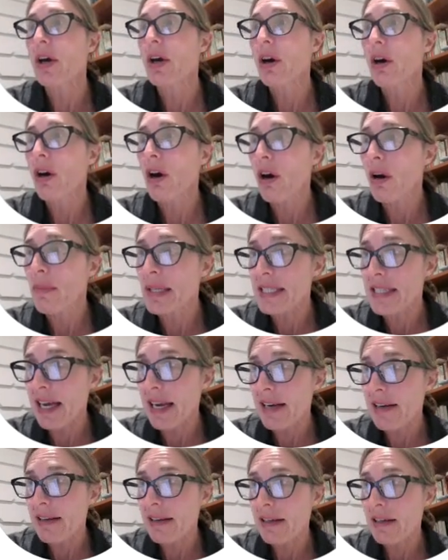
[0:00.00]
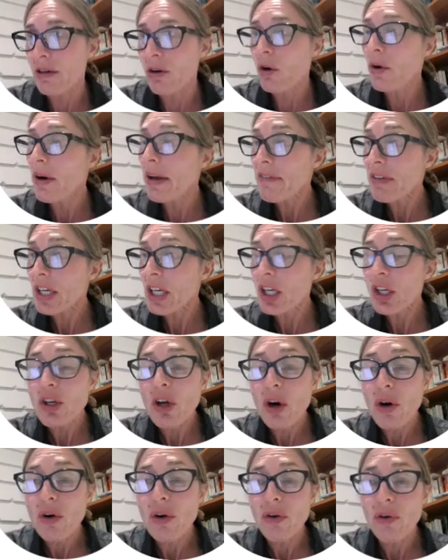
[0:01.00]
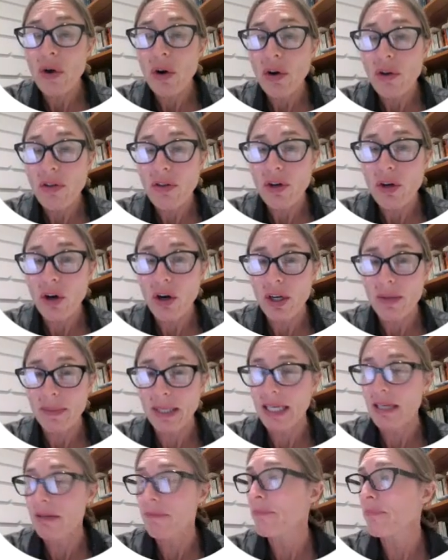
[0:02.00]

Herman Daly, or even a no-growth economy.